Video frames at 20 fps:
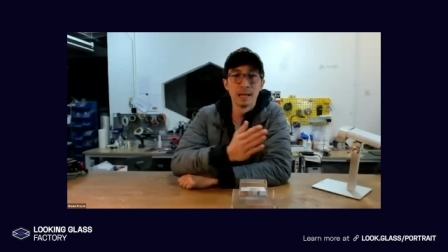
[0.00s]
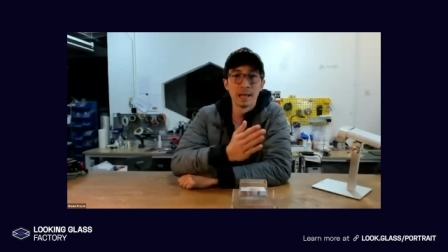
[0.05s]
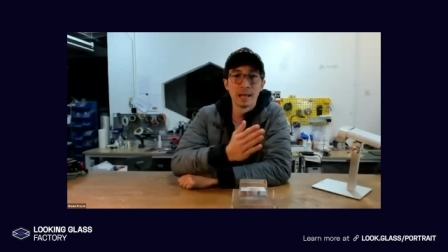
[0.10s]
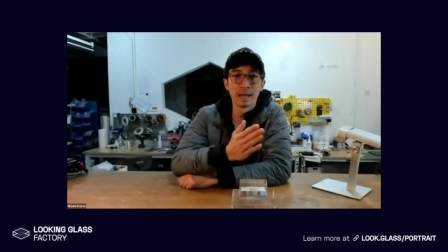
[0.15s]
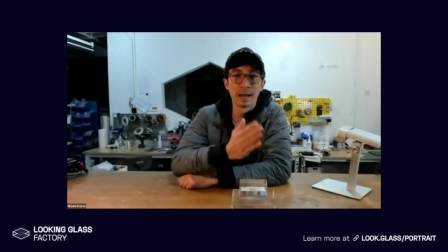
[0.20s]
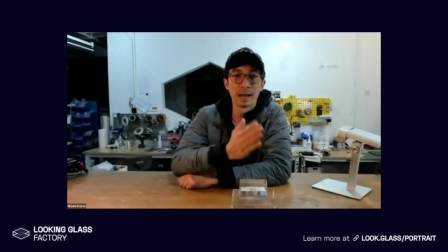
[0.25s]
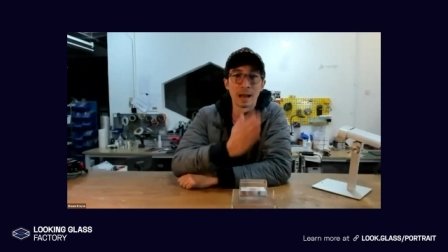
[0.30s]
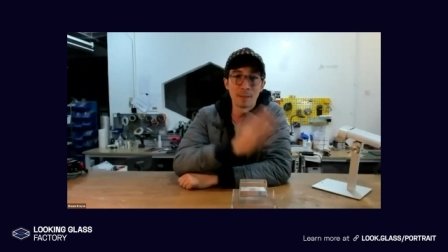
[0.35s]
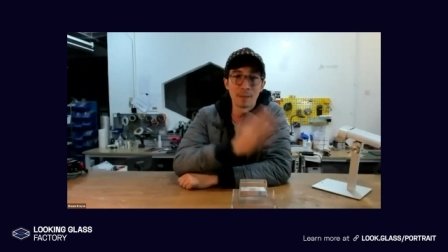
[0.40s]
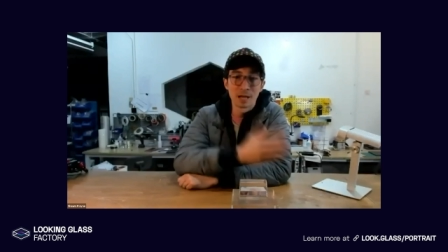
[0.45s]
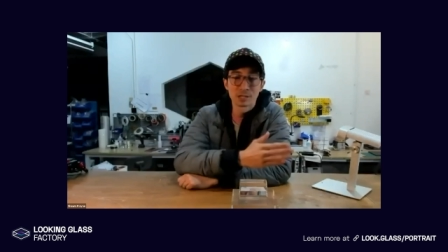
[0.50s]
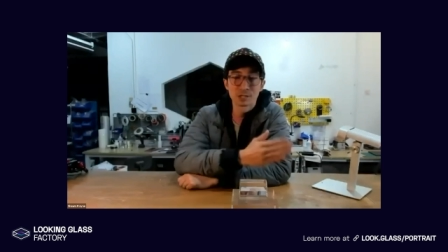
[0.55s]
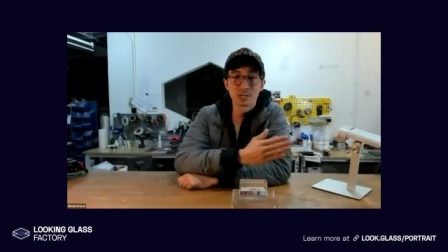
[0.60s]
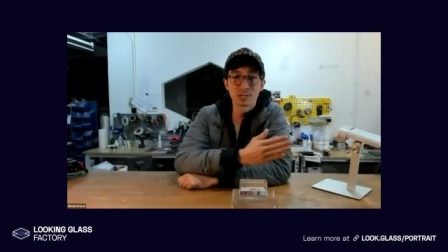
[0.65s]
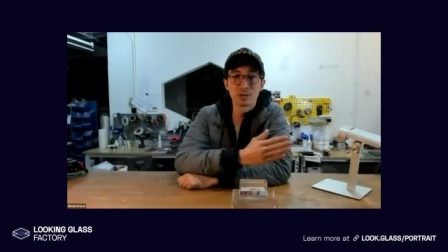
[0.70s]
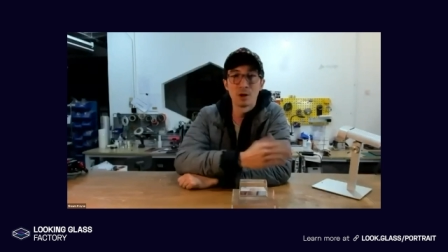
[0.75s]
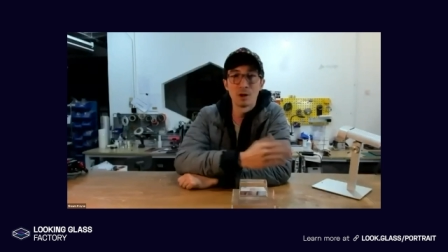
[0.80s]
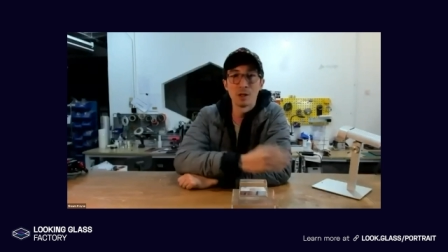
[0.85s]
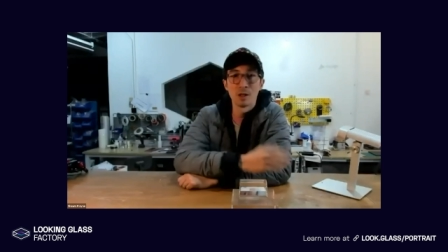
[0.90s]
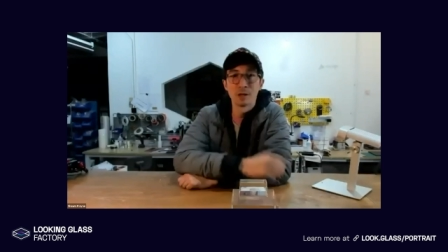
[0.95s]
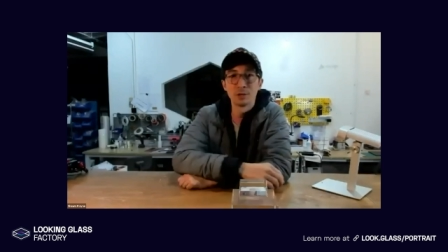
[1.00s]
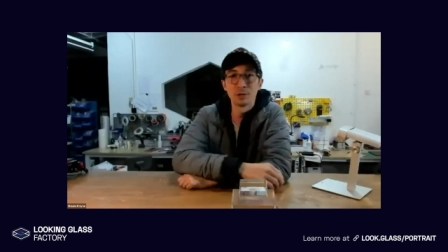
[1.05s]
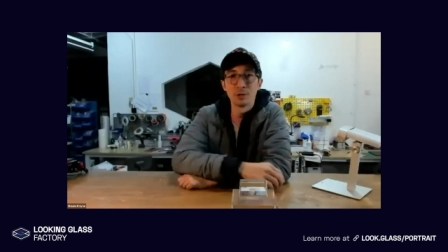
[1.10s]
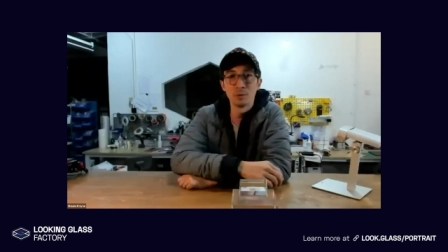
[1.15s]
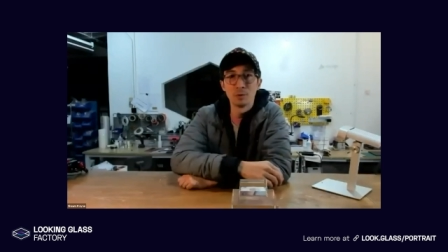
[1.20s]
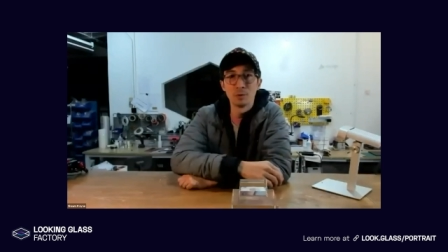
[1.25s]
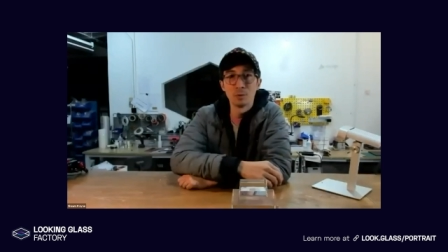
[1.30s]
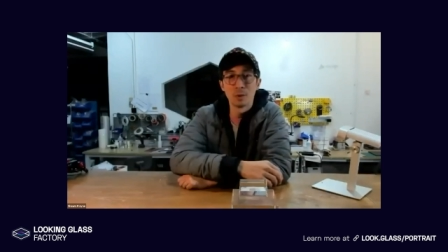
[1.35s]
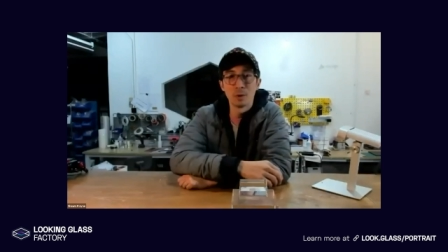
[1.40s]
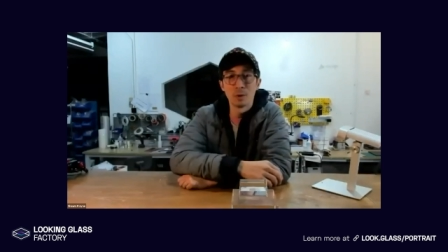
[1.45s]
and I'm actually calling
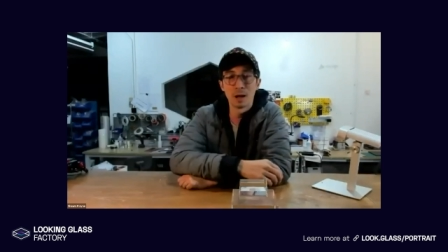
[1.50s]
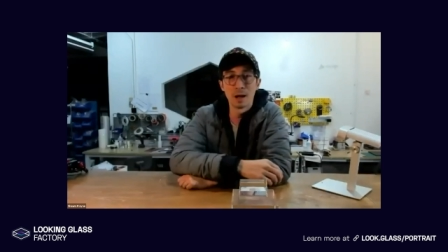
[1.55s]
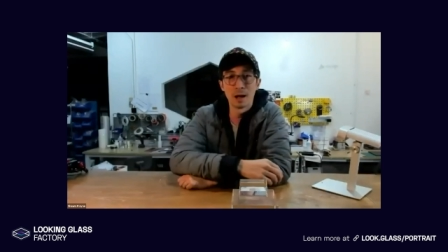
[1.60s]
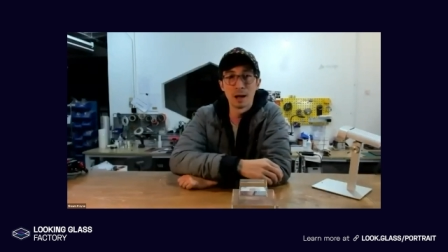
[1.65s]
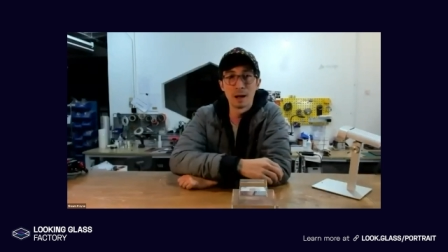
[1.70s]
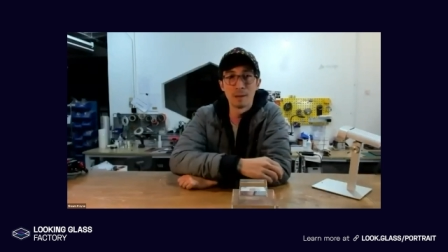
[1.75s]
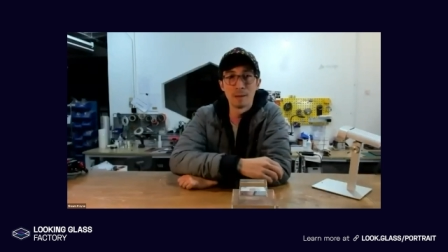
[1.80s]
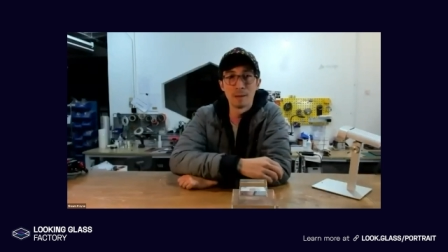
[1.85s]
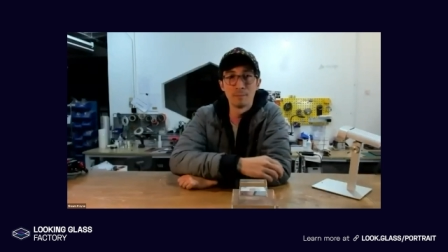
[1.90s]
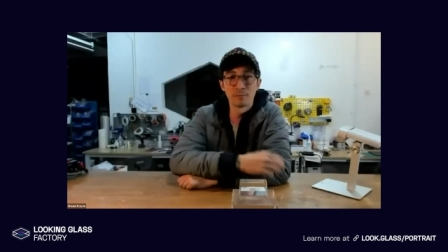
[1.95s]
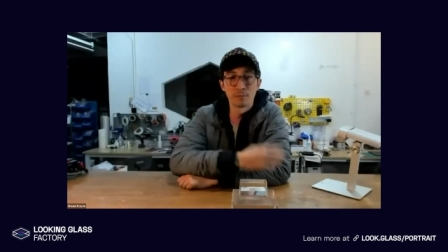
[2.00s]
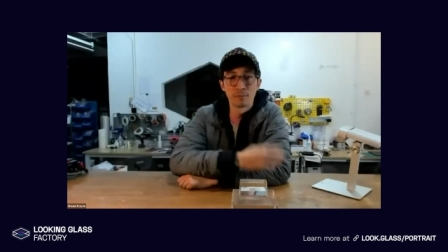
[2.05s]
you um,